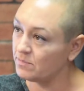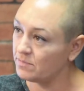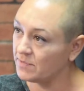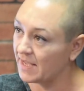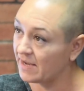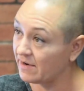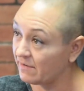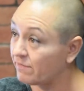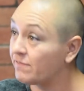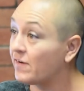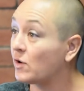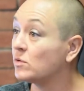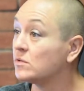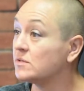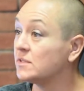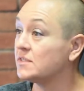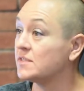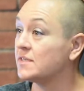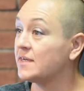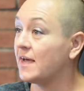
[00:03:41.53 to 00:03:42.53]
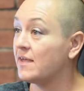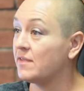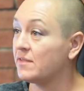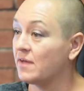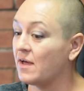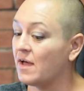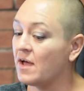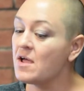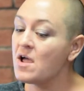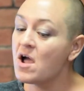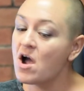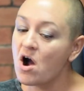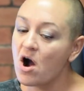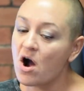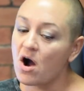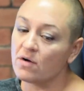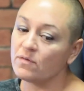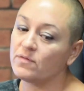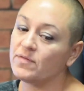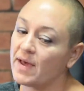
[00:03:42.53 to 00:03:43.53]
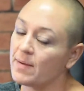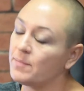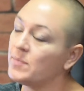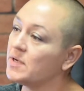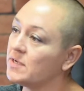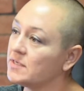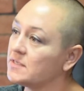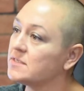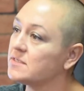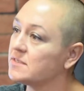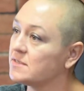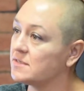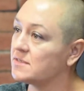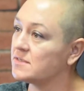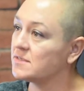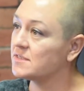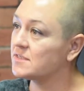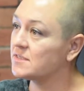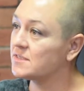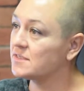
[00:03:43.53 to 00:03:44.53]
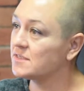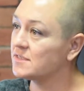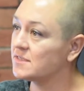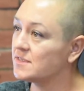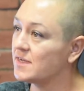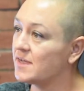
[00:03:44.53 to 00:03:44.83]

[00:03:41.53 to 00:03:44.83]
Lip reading: getting a folder together of that person's